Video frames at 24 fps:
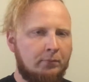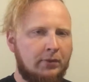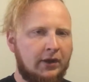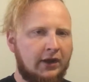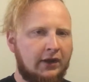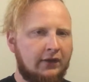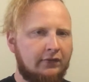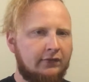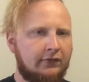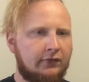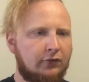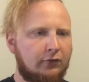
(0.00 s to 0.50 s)

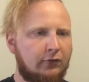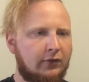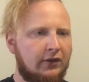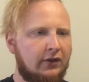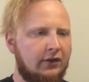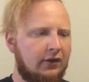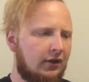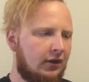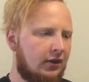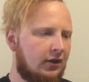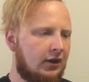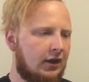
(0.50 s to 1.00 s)
pace to
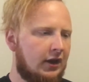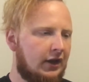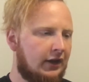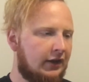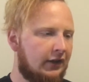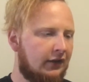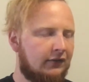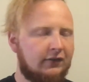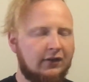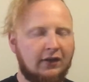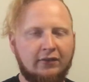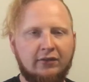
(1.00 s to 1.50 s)
it, and
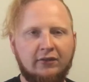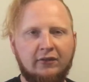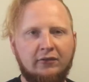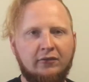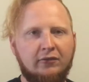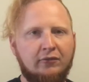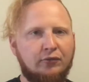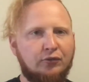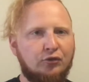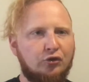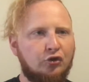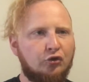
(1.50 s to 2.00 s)
it doesn't
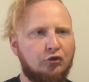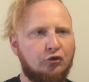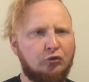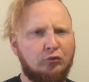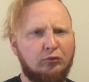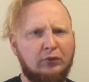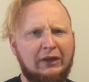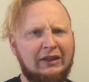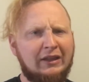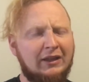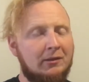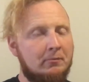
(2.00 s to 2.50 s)

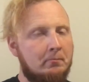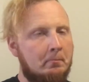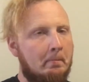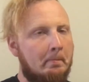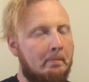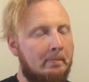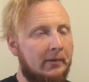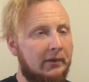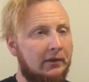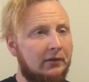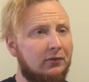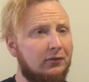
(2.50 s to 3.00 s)
really
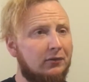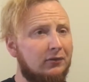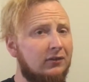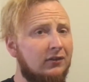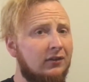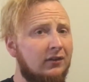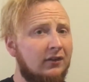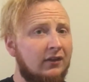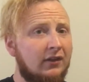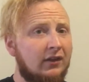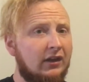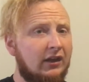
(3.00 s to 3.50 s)
build.
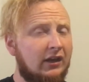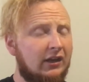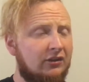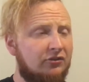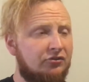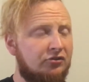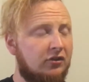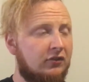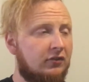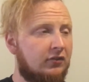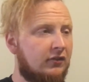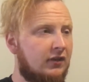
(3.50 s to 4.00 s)
It
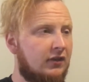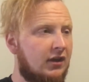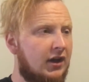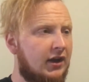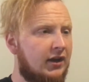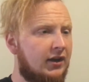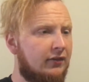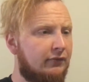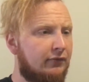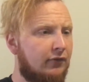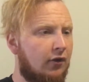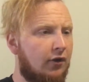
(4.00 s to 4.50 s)
just
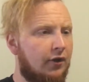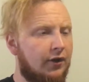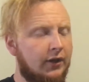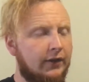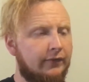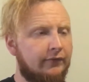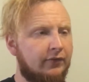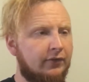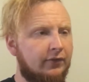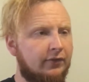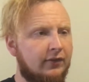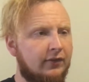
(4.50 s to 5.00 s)
kind of all
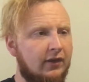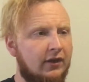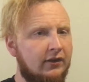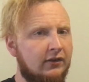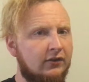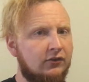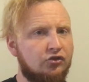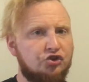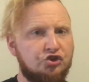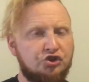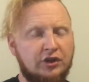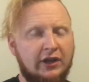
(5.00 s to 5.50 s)
of a
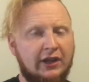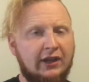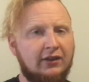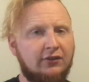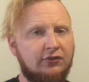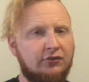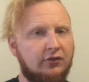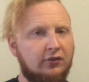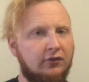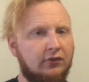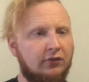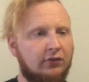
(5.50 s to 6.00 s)
sudden
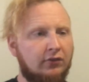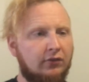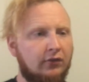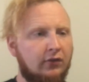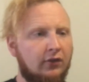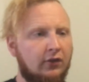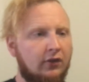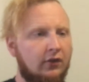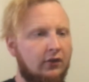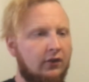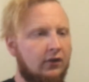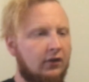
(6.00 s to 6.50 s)
changes
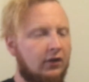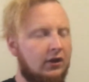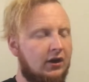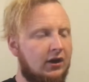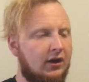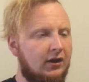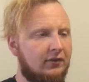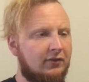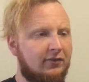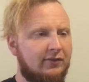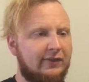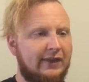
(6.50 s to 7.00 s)

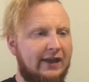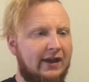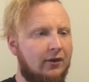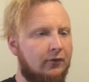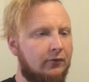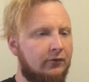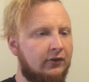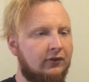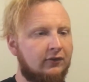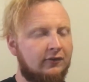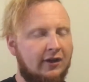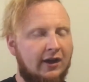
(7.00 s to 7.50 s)

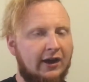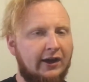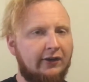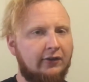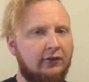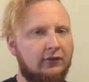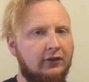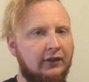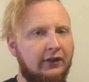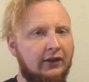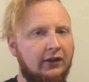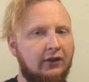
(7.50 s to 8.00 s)
sound
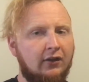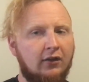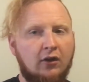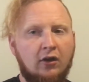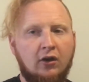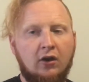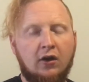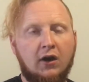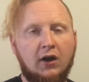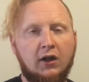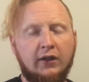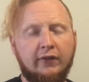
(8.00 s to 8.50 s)
entirely.
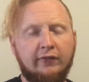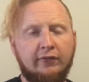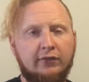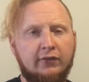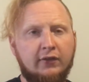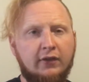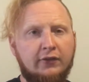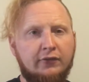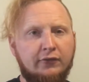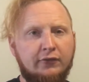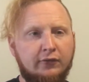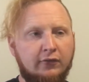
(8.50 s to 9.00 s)
All of a
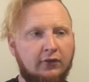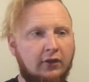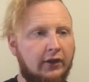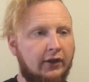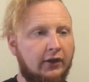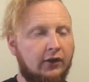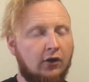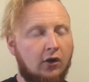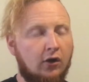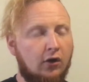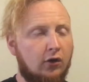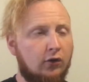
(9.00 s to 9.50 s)
sudden you're
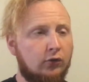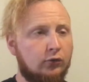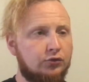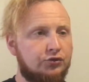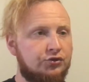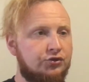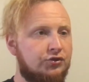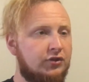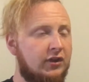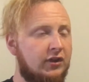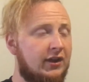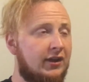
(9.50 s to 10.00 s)
like, oh
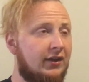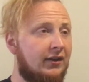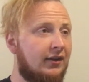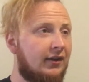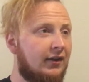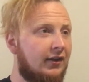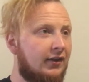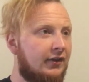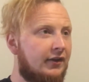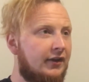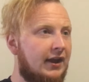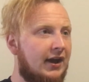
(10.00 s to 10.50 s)
shit,
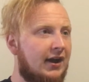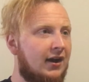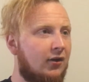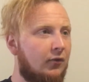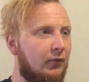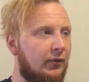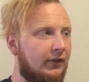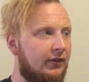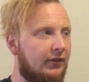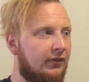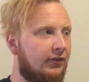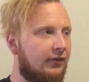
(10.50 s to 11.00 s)

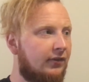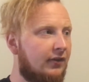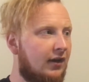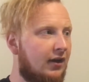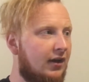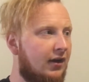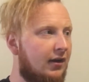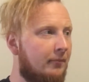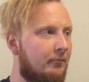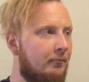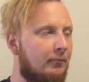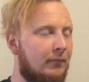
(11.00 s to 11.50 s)
now it's
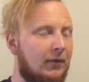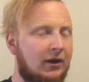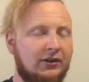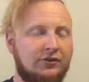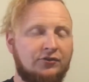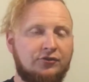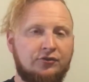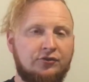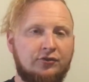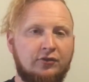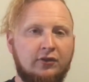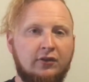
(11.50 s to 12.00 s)

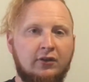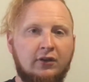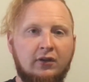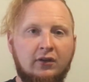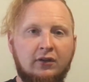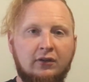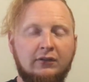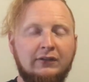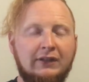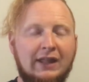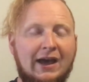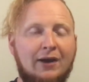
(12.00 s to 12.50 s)
much
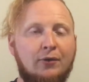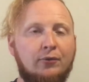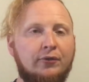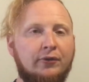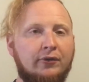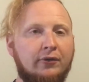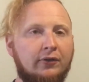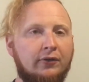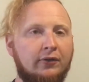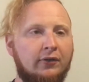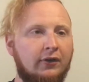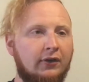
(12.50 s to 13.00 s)

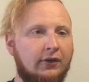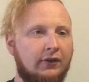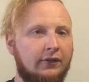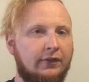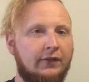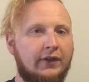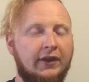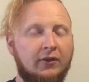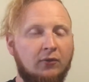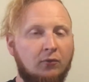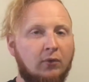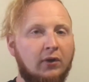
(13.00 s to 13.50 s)
louder
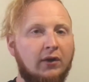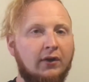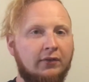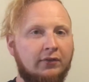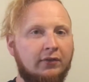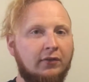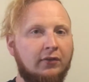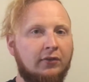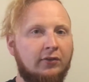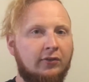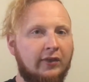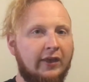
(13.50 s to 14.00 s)
than it
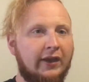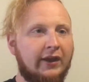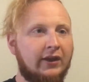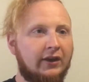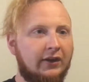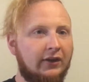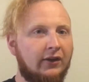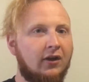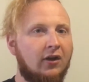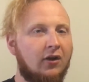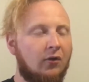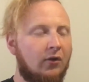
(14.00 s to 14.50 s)
was a second
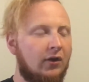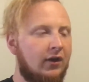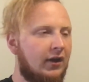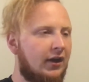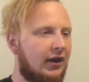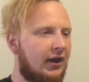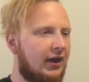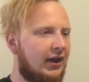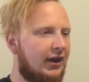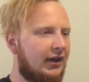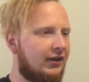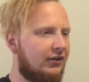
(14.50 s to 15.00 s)
ago,
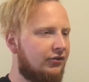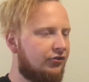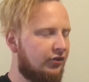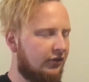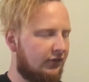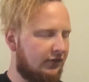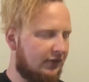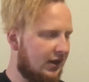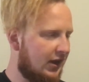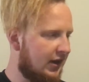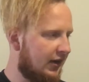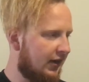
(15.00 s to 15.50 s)
and
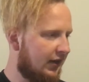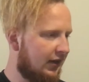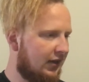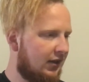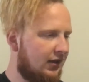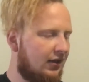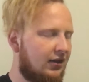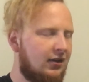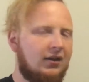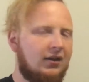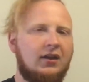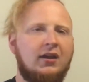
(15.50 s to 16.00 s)
just kind of
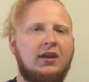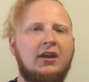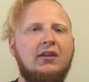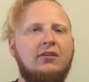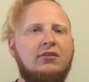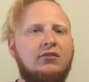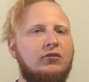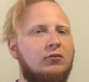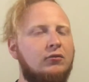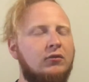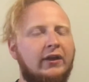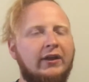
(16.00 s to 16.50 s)

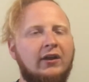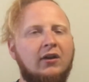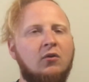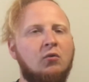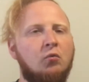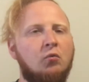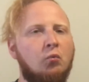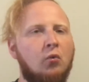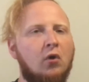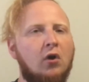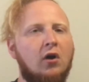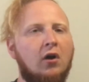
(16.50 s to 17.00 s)
hits you like a
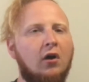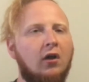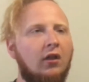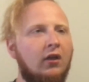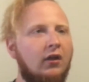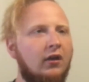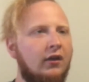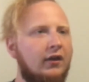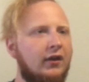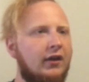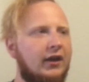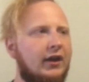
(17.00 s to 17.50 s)
wall,
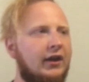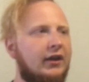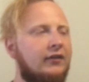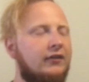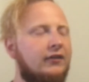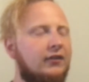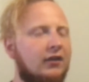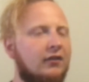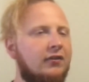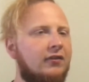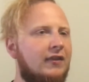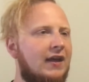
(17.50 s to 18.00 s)
and
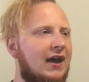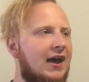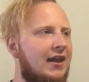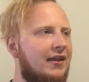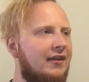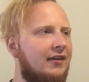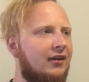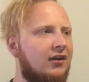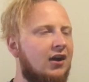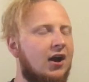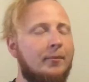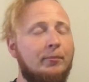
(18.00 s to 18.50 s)
does that
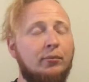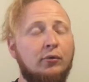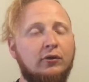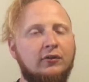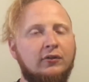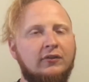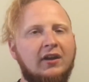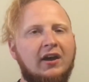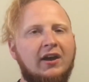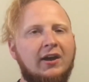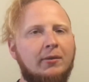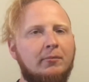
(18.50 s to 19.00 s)
a couple
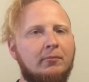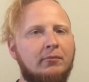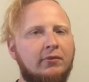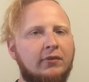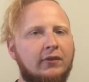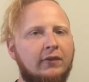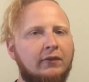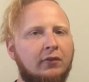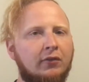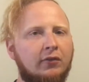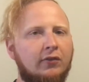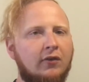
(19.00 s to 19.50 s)
times
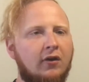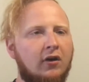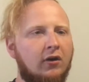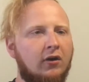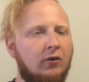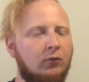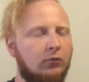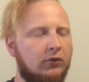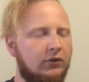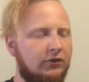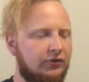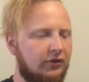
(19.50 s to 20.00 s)
in the
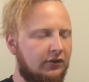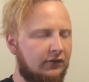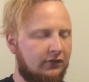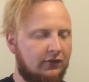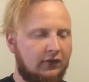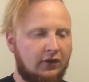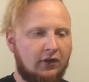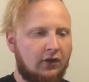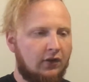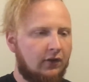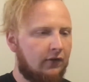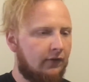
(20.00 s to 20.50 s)
song where just,
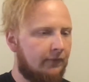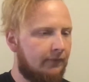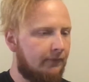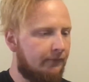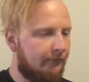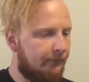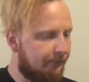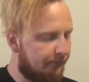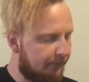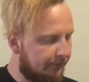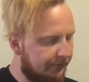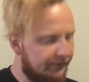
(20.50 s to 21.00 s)

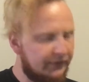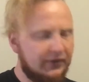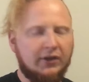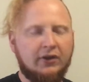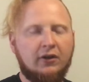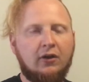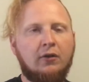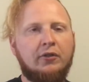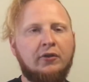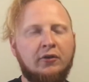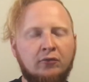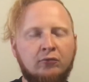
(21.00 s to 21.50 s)
you
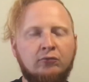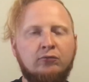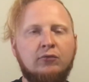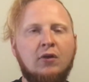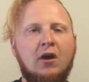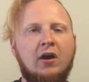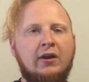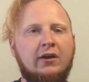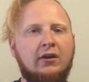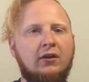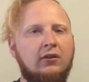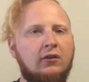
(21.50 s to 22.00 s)
know, they're
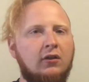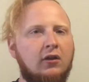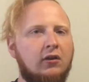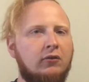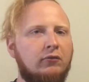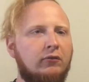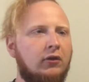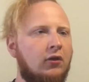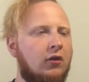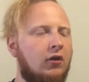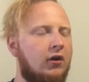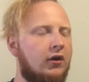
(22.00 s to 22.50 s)
rocking
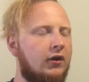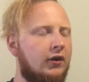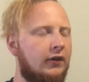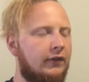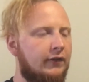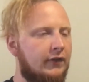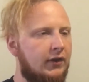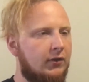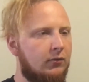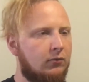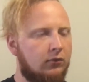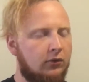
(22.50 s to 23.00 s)
along real hard
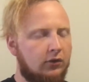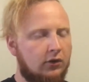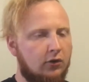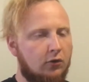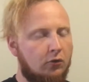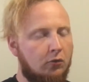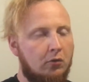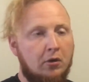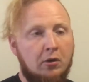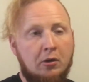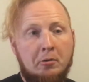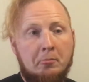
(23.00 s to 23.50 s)
and then it will go
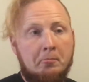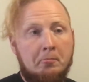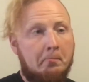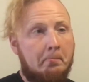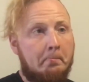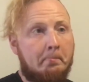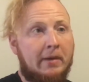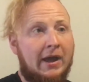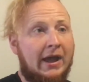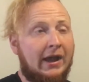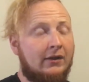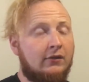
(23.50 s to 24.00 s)

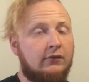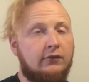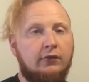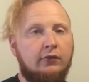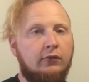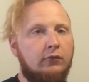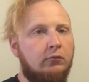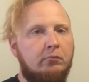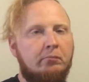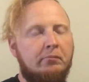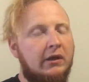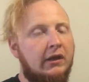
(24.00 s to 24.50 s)
back
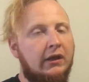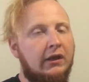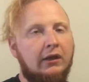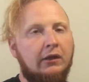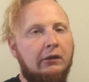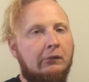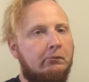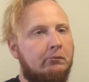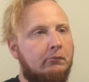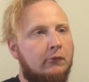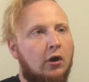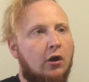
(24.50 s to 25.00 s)
to
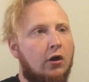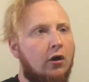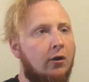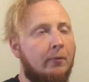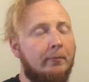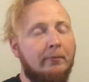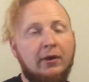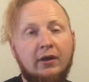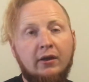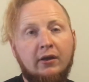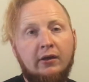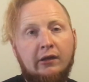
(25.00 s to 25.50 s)
being
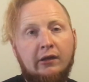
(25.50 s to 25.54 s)
calm